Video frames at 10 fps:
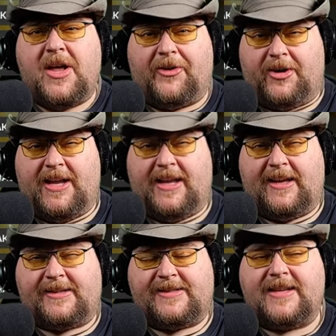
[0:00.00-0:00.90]
another
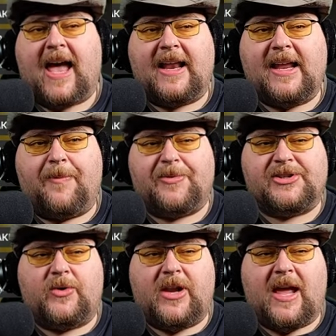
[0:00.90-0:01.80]
exciting episode